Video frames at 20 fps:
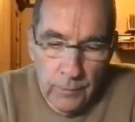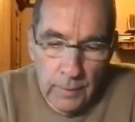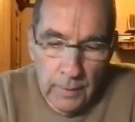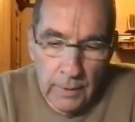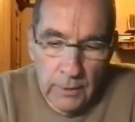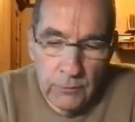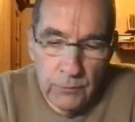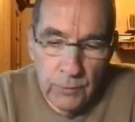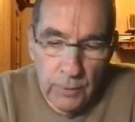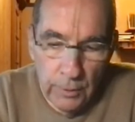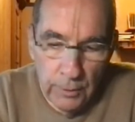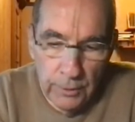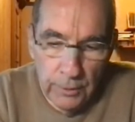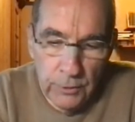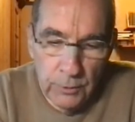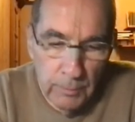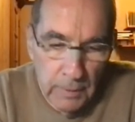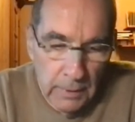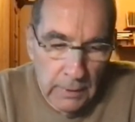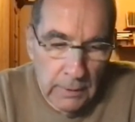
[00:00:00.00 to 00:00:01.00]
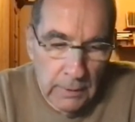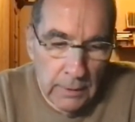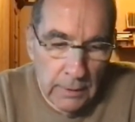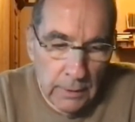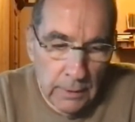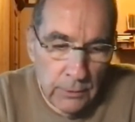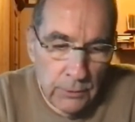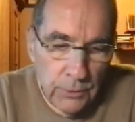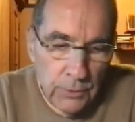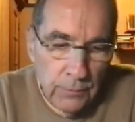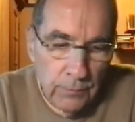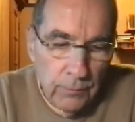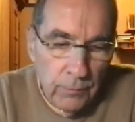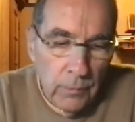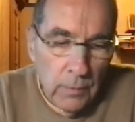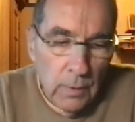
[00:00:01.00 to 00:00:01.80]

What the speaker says: has various meanings.